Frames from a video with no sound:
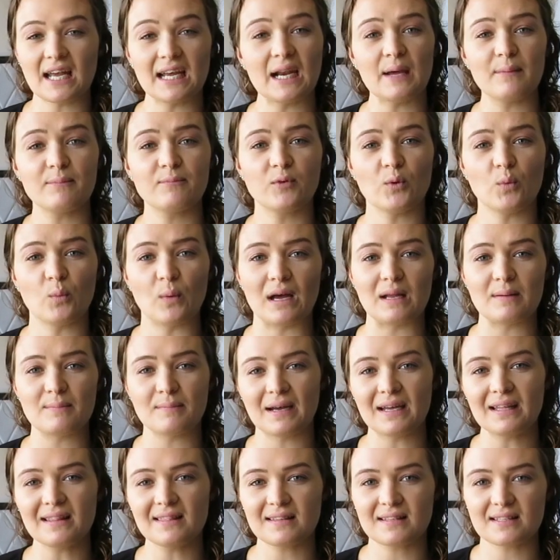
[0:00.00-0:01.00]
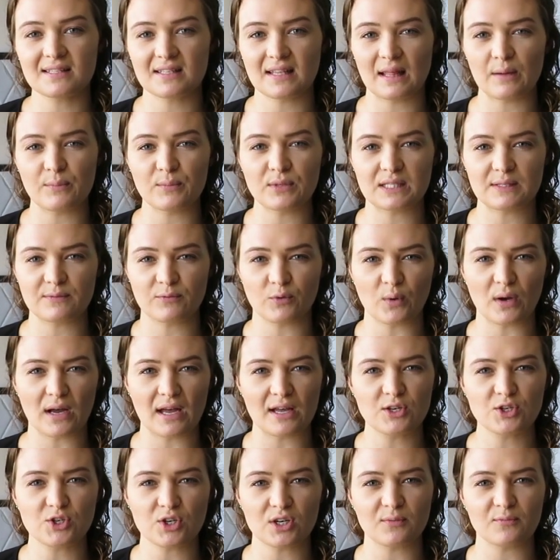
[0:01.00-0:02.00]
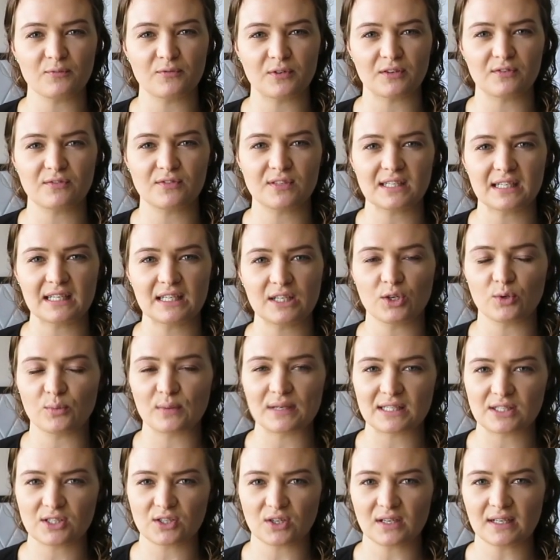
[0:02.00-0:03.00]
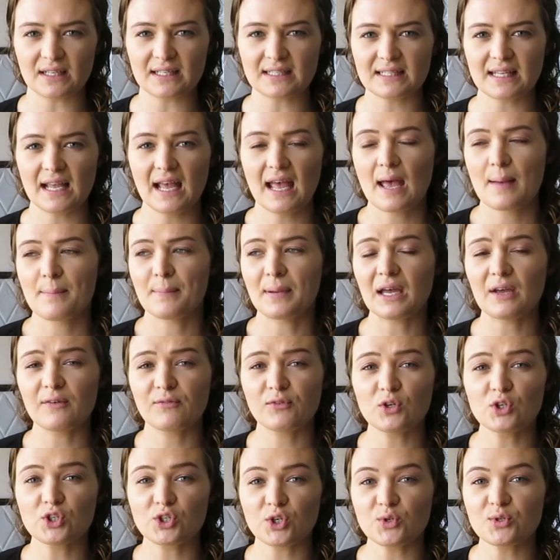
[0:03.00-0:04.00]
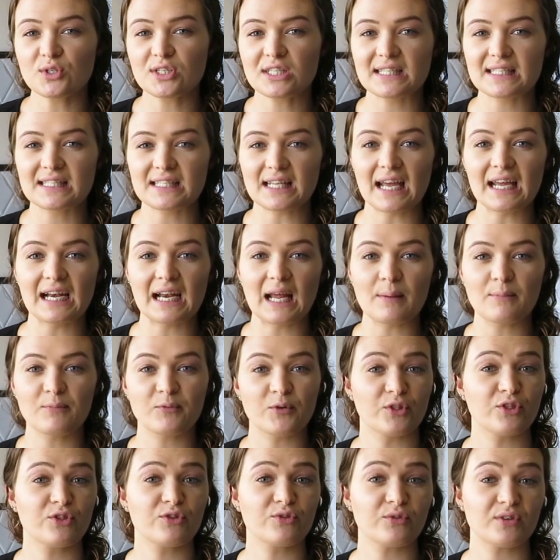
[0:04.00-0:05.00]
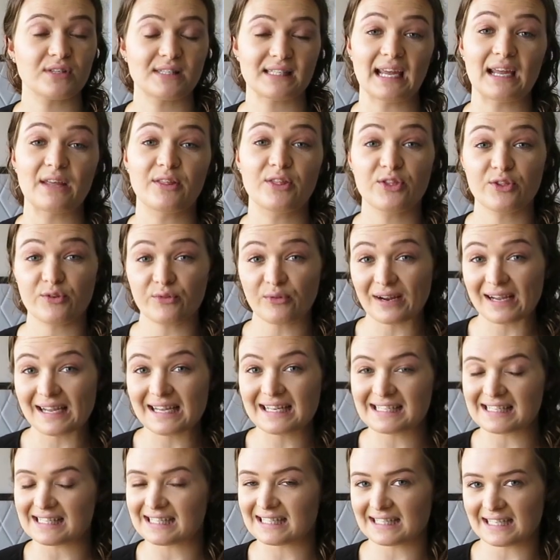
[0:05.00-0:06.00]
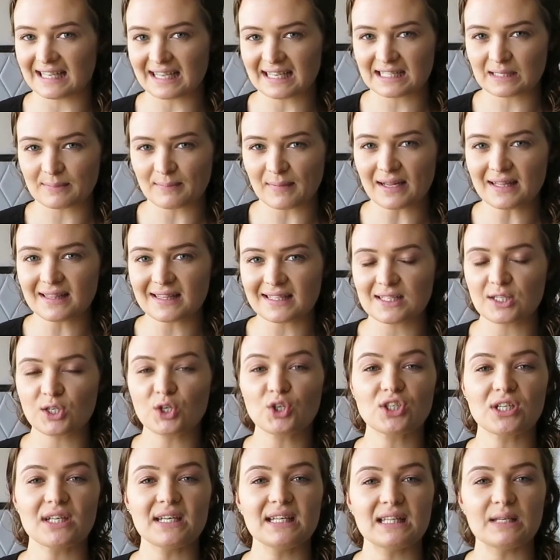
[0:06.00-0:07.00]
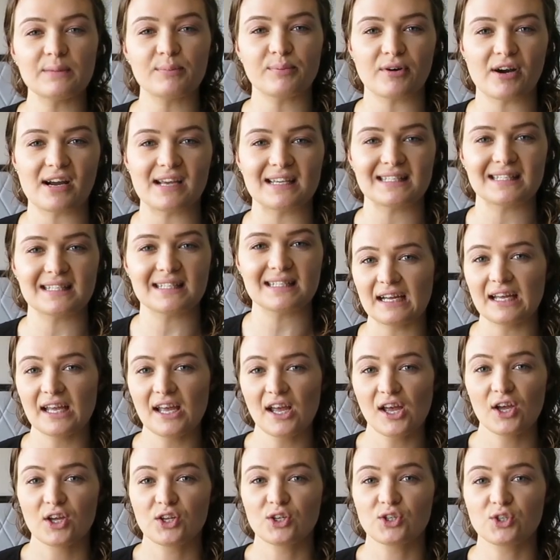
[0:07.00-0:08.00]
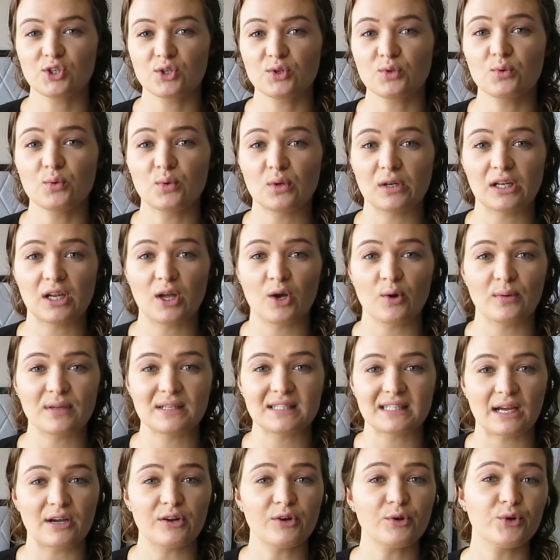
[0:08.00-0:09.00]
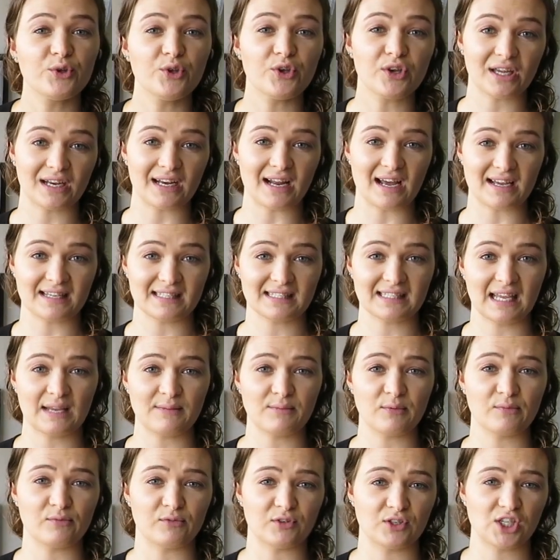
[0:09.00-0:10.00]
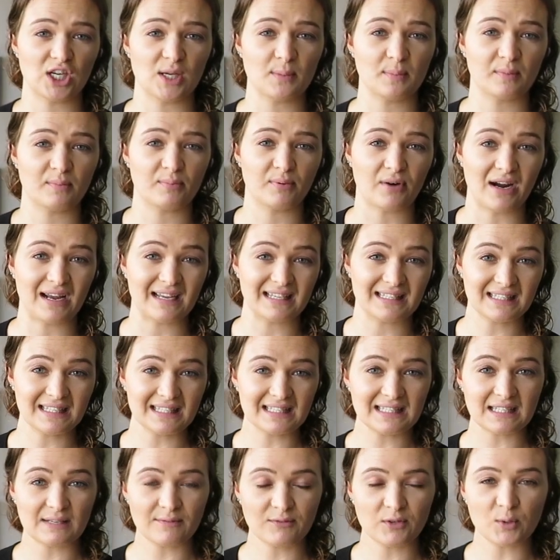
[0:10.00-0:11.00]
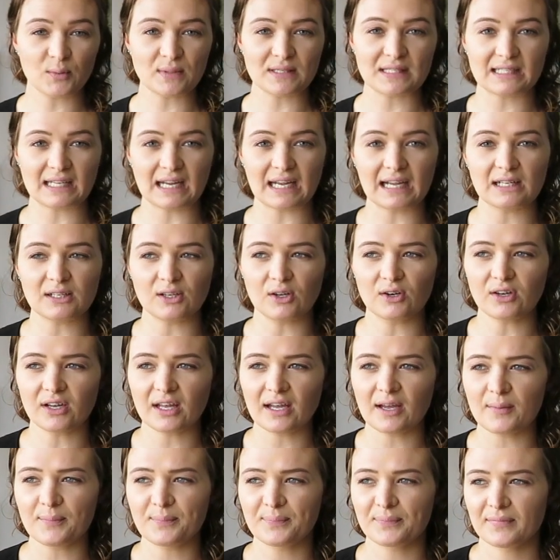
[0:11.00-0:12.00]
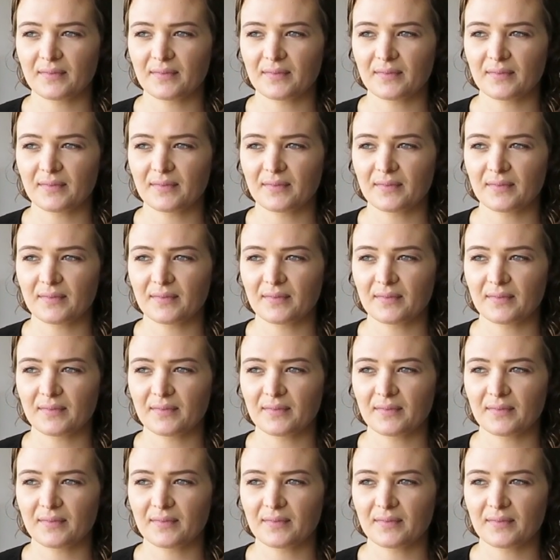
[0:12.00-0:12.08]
sign up for 1 month, so that was $450 US. But if you choose to sign up for say 3 to 6 months, usually the prices do lower down, or you can ask even for cheaper prices if you were staying longer.